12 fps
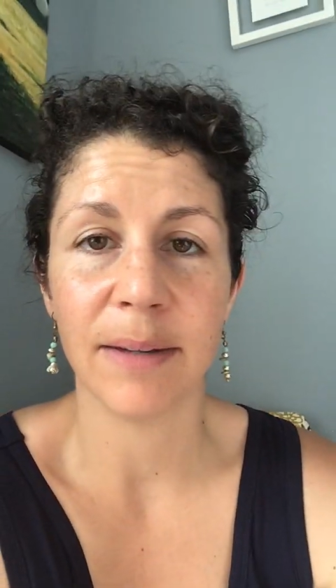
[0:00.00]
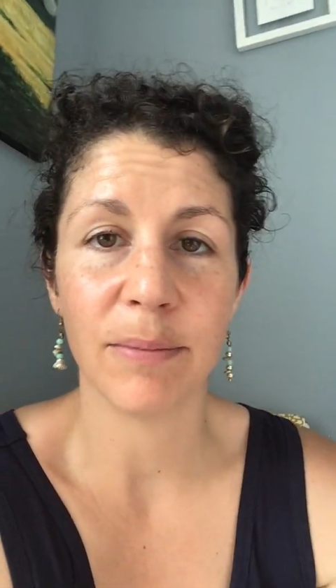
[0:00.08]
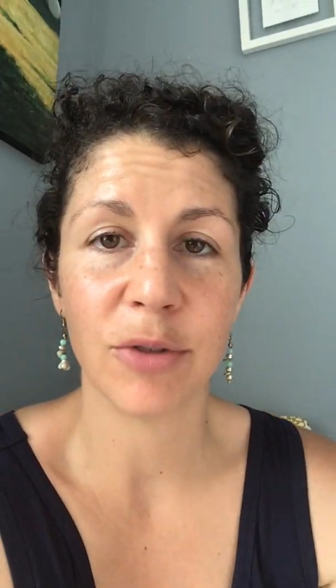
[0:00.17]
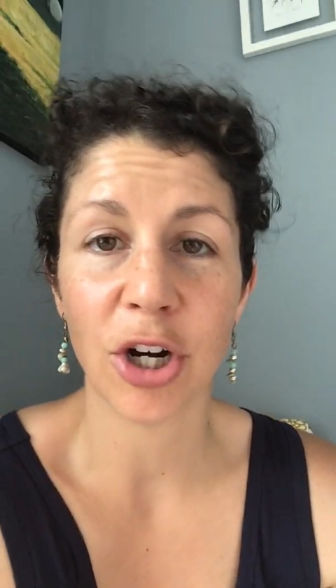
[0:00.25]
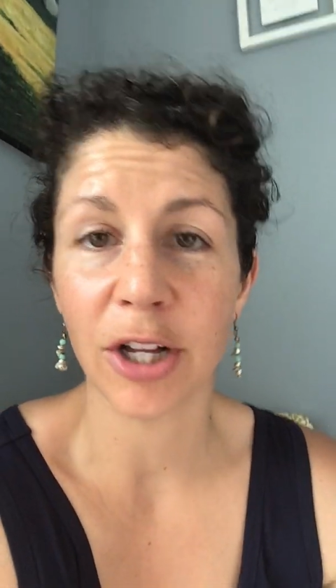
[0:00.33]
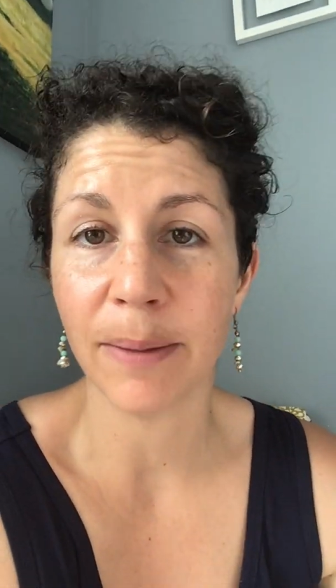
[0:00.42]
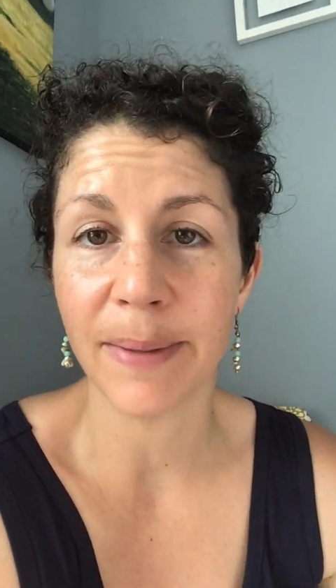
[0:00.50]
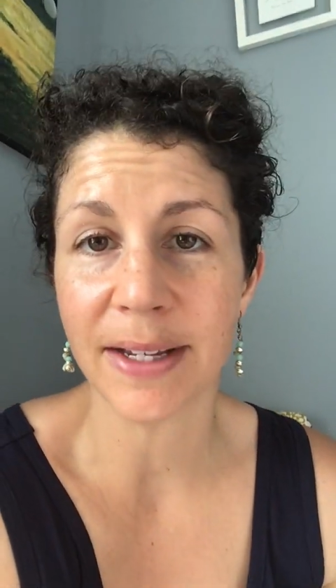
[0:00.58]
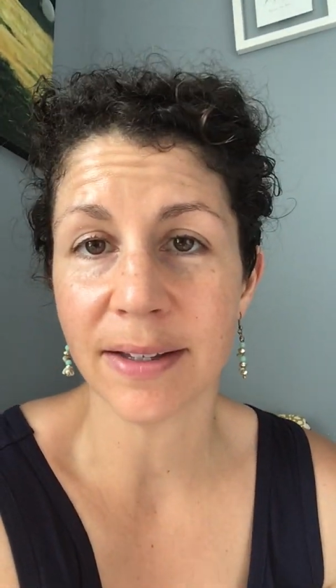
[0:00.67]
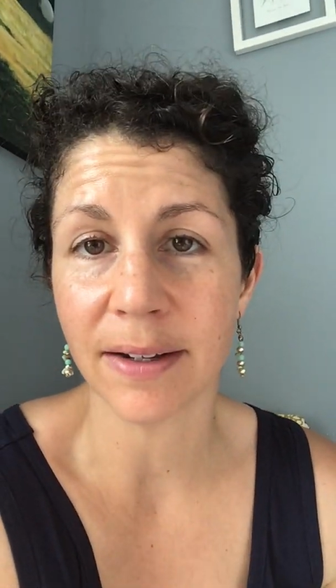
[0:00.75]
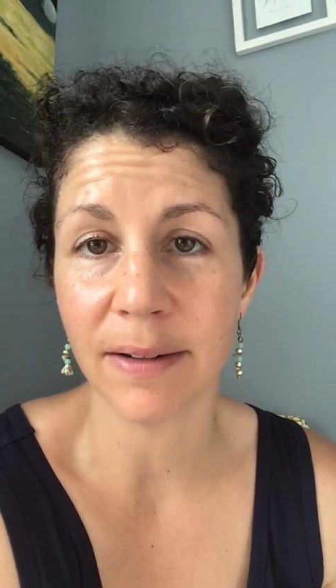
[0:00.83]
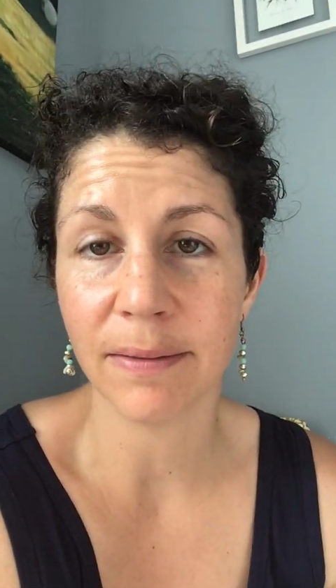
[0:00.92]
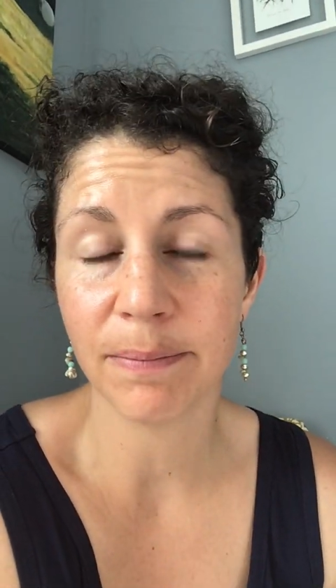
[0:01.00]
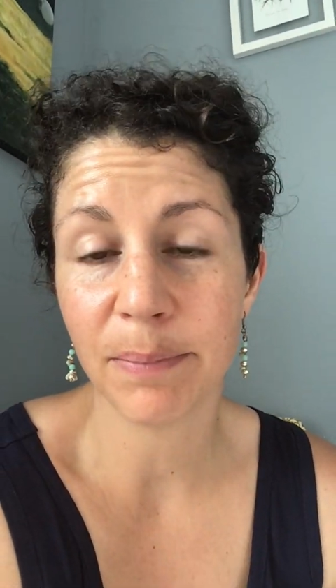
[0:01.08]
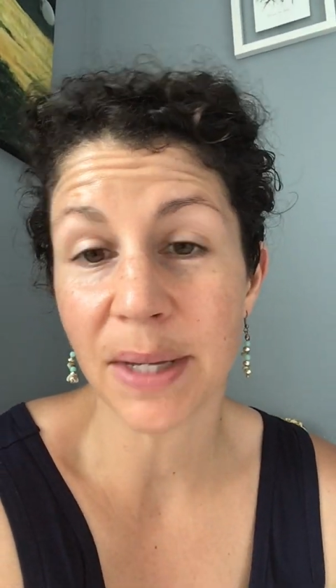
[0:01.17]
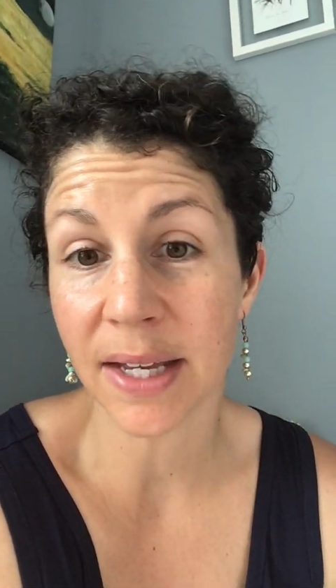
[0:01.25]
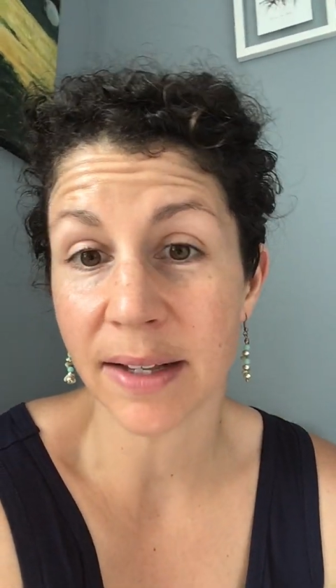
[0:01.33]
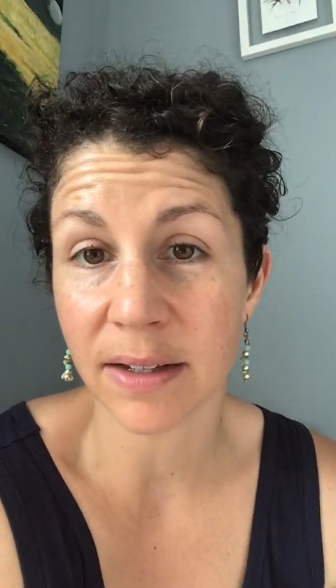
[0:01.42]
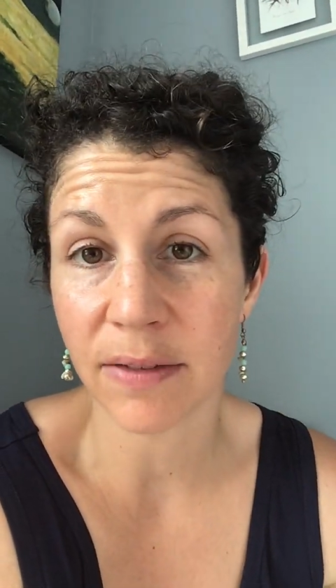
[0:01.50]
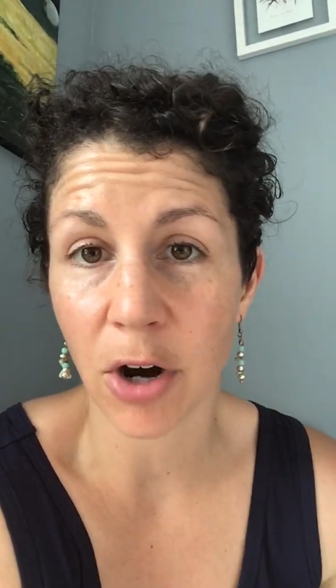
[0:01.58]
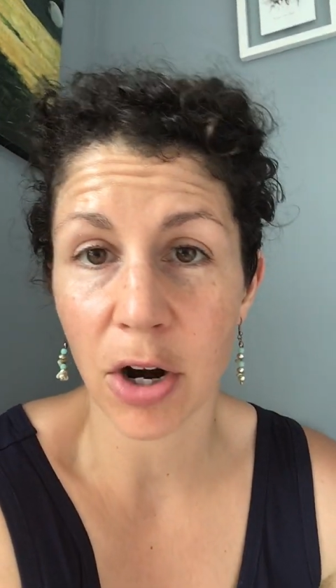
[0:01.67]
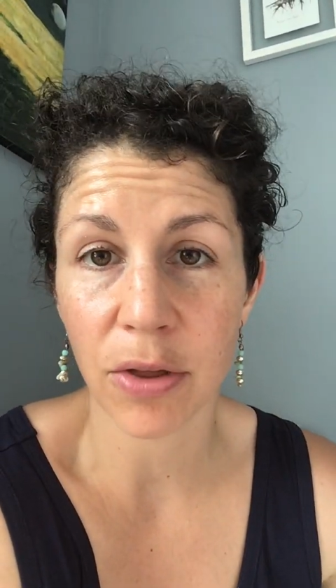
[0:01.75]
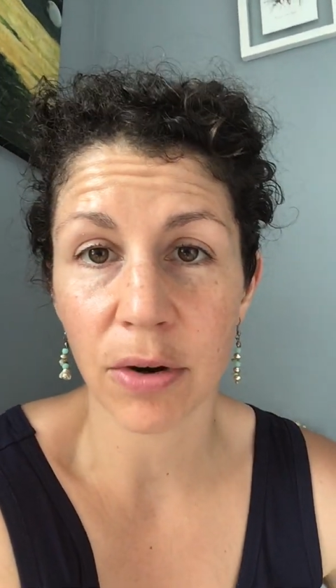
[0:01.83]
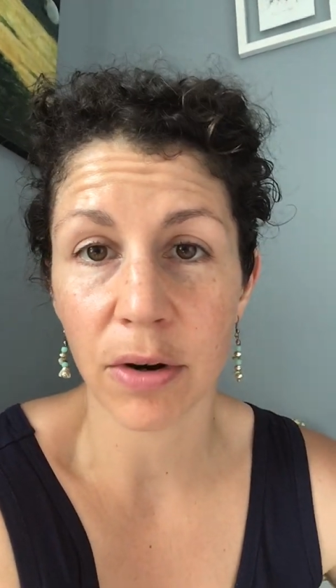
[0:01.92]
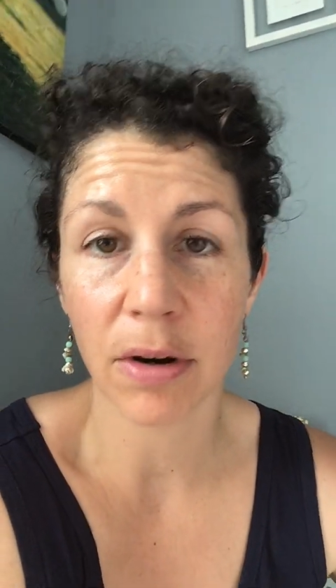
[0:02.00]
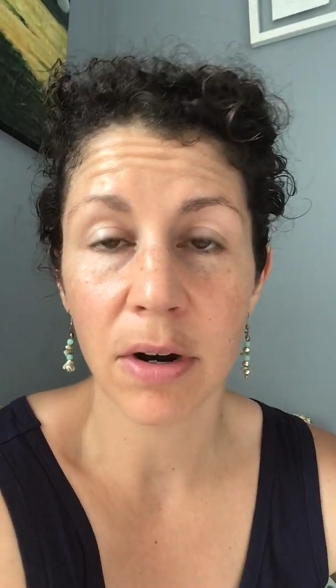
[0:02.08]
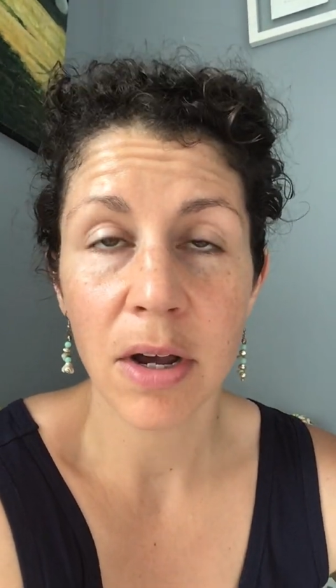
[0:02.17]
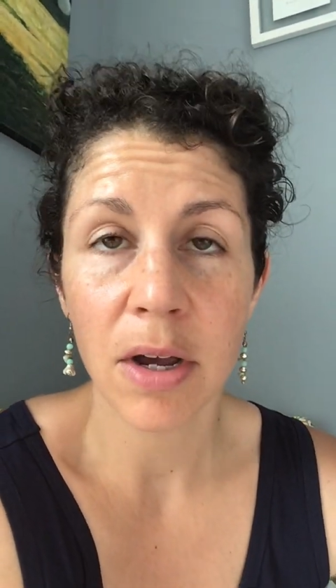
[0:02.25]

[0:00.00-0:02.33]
Charlotte Mason because of Arthur